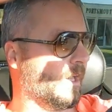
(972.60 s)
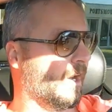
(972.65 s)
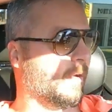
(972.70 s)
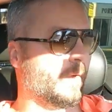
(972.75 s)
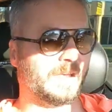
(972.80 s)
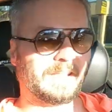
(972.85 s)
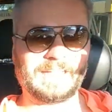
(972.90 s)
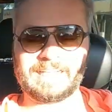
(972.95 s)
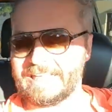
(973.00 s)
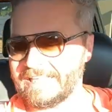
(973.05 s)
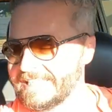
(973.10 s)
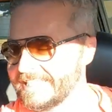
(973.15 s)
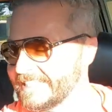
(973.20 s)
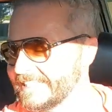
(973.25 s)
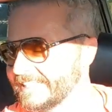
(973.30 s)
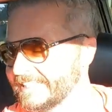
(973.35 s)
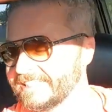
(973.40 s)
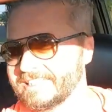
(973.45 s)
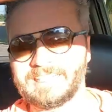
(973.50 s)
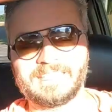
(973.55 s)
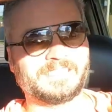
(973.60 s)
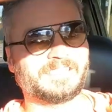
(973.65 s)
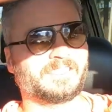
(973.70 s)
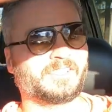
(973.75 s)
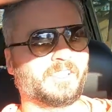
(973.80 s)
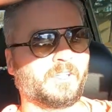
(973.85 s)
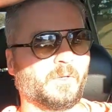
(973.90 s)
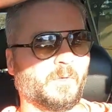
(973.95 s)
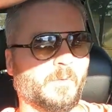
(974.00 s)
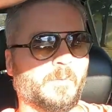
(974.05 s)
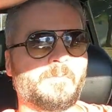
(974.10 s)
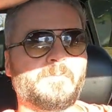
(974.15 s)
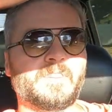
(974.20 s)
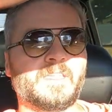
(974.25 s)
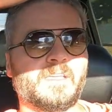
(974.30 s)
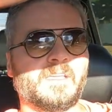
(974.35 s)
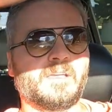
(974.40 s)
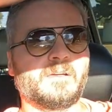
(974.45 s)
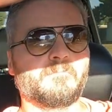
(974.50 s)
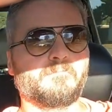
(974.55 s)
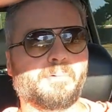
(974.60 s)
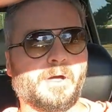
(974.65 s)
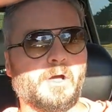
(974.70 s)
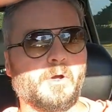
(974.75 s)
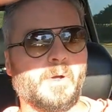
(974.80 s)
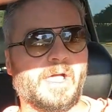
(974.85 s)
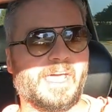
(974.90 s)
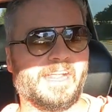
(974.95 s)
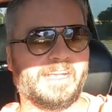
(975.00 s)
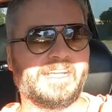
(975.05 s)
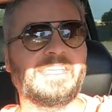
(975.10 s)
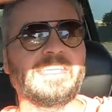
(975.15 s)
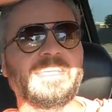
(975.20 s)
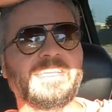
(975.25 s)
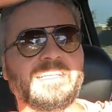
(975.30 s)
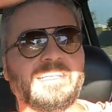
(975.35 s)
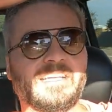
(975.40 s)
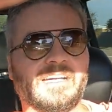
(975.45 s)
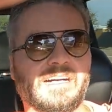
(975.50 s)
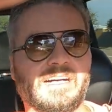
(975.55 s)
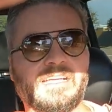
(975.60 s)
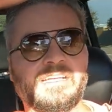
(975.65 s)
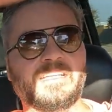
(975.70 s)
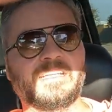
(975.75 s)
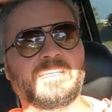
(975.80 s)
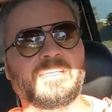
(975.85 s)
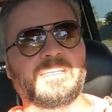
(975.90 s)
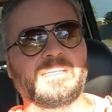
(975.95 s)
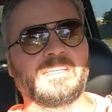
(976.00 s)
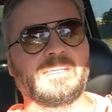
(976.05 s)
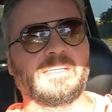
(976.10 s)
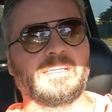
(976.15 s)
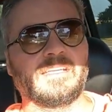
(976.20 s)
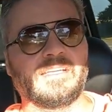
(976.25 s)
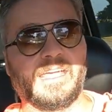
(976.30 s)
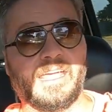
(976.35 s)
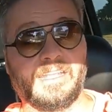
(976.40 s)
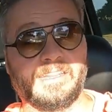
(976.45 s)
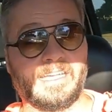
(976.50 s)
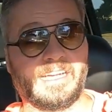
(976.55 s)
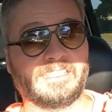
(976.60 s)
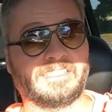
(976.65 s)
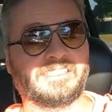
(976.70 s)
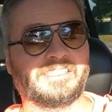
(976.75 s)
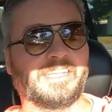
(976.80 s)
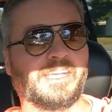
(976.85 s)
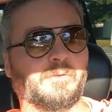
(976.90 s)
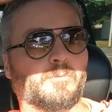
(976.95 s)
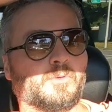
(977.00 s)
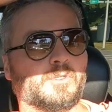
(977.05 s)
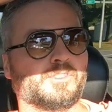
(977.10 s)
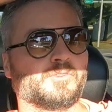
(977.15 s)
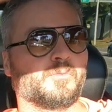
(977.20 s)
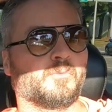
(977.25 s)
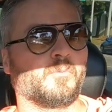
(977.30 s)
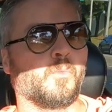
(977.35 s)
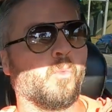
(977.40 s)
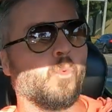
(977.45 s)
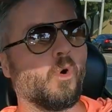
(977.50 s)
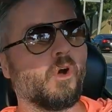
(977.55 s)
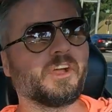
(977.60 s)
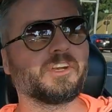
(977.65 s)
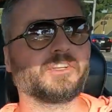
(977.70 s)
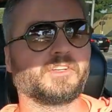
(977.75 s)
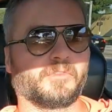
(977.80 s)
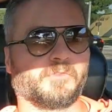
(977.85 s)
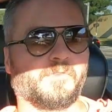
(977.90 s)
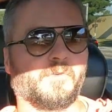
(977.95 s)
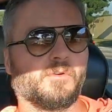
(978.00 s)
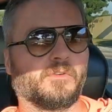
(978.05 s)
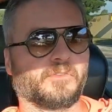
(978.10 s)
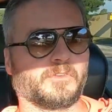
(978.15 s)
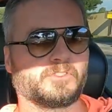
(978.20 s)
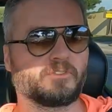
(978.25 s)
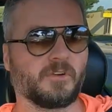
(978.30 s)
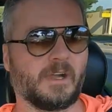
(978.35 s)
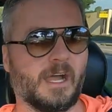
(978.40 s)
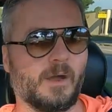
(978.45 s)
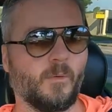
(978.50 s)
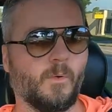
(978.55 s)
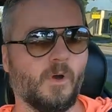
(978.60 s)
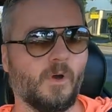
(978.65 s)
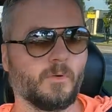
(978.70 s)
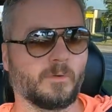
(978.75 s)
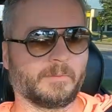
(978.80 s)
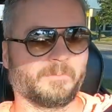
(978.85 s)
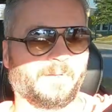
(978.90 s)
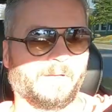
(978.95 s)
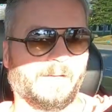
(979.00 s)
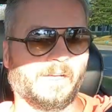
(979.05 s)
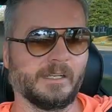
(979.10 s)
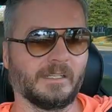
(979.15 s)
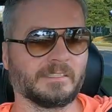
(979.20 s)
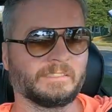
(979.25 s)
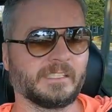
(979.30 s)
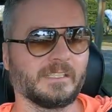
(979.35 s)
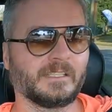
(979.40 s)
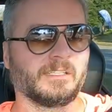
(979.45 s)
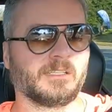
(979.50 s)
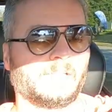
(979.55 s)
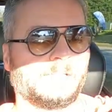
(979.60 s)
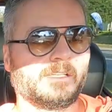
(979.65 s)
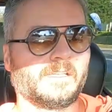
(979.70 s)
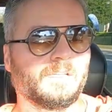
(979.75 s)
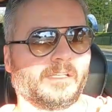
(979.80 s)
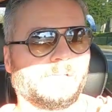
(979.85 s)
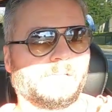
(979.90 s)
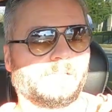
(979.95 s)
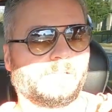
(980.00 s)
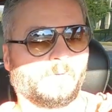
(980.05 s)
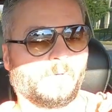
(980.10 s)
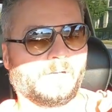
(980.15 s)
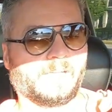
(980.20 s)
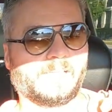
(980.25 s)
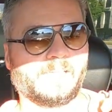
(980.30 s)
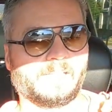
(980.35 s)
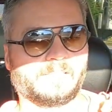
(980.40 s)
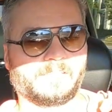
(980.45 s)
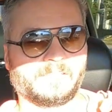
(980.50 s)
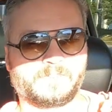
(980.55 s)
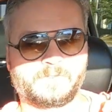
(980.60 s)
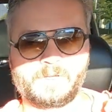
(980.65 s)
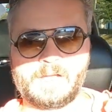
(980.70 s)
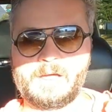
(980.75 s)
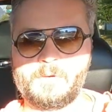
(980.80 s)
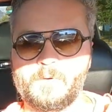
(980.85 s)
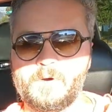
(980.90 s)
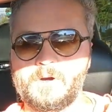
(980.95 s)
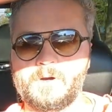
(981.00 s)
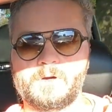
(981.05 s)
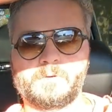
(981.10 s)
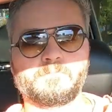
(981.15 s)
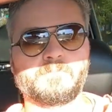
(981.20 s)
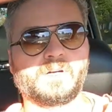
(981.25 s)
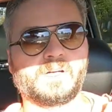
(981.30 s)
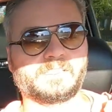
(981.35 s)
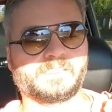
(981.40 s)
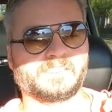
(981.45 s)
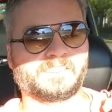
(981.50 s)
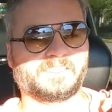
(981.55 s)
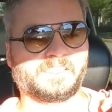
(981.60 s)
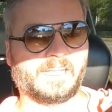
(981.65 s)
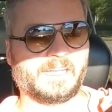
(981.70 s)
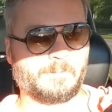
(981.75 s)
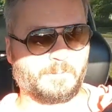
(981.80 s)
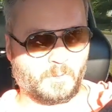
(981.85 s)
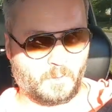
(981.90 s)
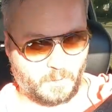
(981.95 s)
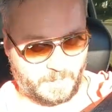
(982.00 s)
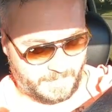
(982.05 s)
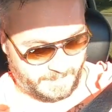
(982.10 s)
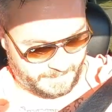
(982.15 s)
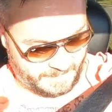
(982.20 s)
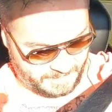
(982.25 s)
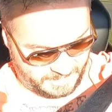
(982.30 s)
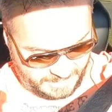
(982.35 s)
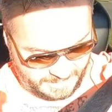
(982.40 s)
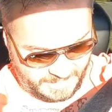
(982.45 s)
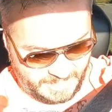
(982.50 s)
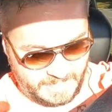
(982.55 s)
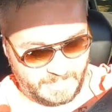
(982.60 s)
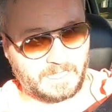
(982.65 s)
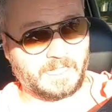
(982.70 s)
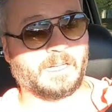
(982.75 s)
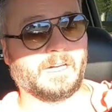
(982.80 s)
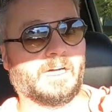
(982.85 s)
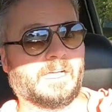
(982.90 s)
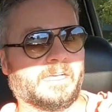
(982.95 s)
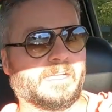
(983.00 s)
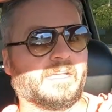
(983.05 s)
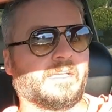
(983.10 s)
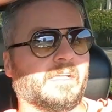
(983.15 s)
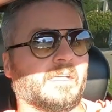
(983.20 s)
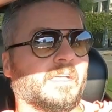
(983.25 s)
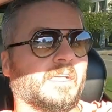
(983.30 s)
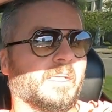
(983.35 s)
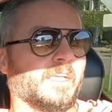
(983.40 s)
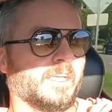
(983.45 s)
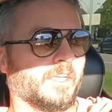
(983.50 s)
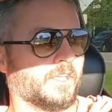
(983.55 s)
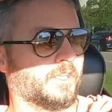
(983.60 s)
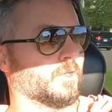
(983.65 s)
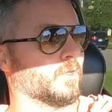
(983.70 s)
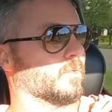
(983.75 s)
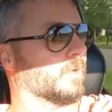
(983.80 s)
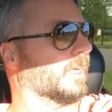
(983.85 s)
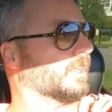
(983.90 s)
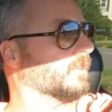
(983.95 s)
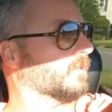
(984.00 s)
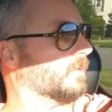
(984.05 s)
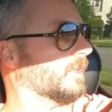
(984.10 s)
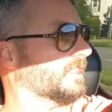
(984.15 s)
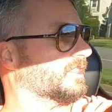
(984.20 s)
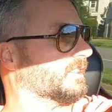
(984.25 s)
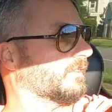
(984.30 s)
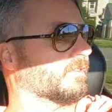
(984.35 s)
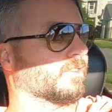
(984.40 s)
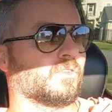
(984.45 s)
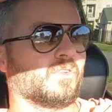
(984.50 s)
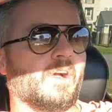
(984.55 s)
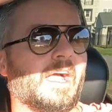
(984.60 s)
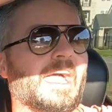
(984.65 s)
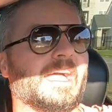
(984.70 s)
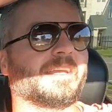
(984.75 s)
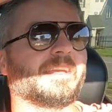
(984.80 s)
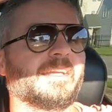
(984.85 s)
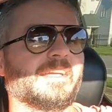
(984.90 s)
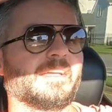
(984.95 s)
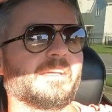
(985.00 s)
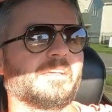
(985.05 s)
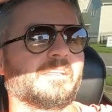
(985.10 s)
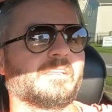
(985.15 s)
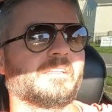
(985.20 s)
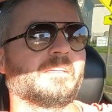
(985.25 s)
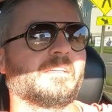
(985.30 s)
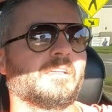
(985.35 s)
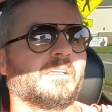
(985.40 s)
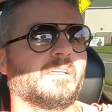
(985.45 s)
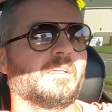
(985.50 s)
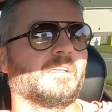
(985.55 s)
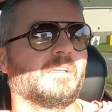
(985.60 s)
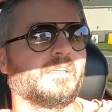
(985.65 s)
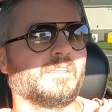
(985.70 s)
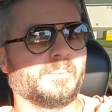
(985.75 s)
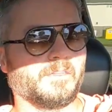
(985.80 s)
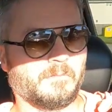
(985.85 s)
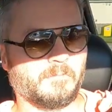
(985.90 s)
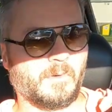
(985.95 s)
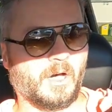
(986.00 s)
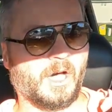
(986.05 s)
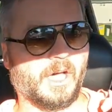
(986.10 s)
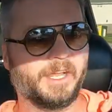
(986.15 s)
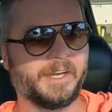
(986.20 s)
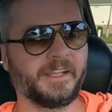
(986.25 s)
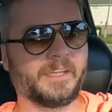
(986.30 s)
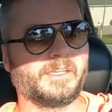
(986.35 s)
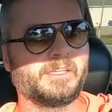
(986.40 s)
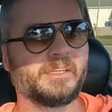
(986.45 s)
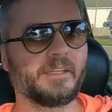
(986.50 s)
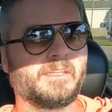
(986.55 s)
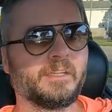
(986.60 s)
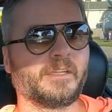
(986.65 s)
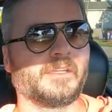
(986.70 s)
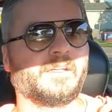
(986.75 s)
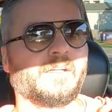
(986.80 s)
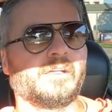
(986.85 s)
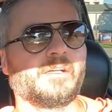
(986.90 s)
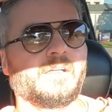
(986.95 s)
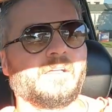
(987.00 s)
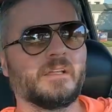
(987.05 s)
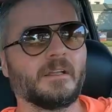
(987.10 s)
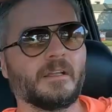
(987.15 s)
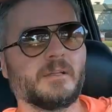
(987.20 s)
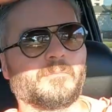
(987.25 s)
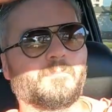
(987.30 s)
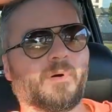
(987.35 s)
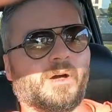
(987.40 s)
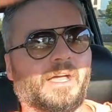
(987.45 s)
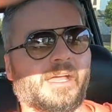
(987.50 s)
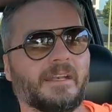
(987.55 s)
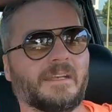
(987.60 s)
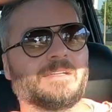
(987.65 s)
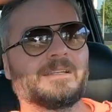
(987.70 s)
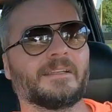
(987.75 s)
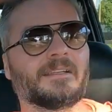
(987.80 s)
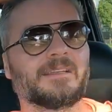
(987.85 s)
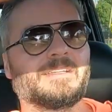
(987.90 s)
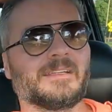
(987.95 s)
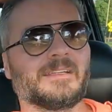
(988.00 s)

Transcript: oh, I'd like a heat gun too. Bo had a heat gun, and that shit was wonderful for drywall repairs. You wanna get the drywall mud to set up quick, get your heat gun. You do run the risk of cracking the mud, but I